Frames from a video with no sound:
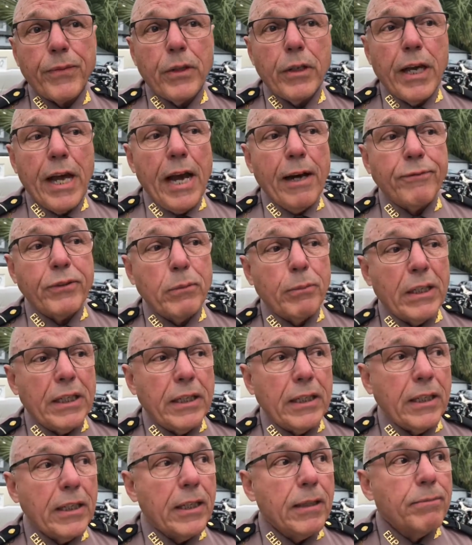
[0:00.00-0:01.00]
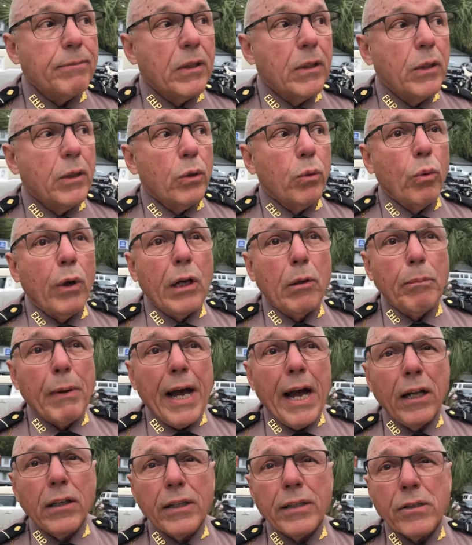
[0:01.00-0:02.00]
You have to be
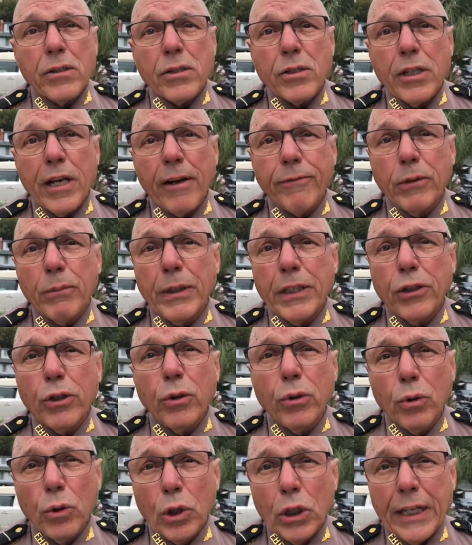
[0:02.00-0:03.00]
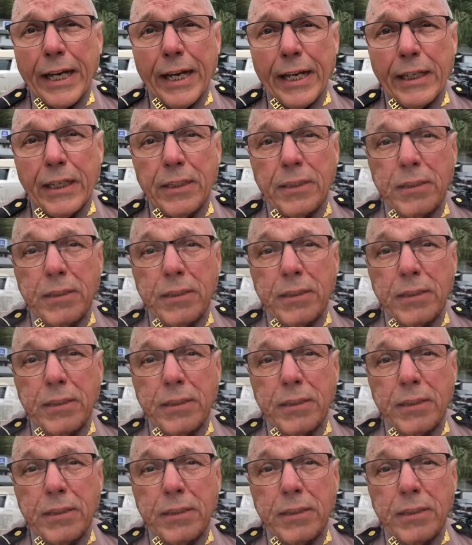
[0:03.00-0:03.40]
well-balanced, you have to be cool-headed.